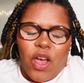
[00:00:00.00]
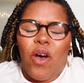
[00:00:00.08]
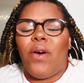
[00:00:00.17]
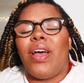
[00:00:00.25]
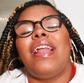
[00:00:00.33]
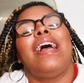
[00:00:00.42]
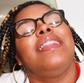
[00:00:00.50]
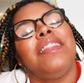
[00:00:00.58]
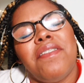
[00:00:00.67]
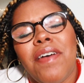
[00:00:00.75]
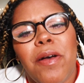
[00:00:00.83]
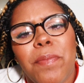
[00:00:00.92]
Oh, and I
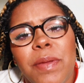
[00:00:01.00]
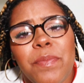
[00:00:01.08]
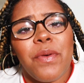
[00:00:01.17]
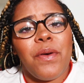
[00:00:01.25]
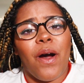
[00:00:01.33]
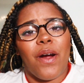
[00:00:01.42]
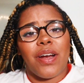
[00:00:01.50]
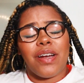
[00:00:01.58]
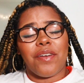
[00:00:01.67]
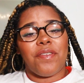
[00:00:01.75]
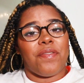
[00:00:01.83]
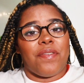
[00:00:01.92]
love how people
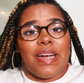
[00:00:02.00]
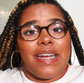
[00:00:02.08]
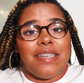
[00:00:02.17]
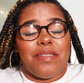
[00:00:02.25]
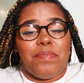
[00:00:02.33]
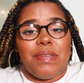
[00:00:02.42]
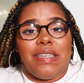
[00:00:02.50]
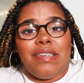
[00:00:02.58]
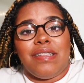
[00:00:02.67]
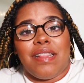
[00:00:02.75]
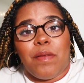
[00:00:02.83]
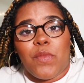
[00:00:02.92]
aren't afraid to
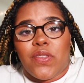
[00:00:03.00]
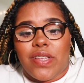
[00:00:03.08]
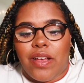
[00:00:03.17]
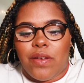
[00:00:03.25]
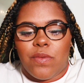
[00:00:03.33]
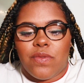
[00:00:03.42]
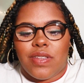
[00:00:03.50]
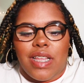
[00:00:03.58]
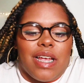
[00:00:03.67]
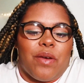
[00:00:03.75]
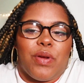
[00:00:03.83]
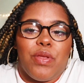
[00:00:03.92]
be themselves.
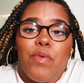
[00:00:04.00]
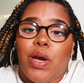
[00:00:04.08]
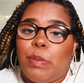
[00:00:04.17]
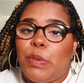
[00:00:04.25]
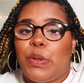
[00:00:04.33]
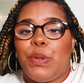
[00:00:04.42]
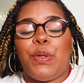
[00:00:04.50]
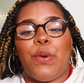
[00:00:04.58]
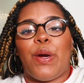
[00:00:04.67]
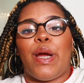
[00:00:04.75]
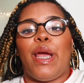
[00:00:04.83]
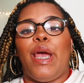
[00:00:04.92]
Like when you come to New
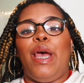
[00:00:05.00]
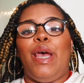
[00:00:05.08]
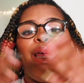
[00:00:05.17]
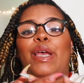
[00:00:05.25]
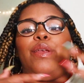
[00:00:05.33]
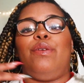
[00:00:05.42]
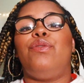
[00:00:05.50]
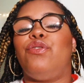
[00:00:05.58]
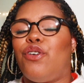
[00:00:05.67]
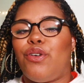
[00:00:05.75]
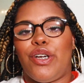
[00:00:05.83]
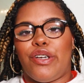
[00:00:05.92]
York, you
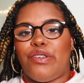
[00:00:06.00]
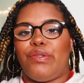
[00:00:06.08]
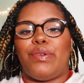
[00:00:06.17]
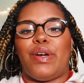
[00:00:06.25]
show your true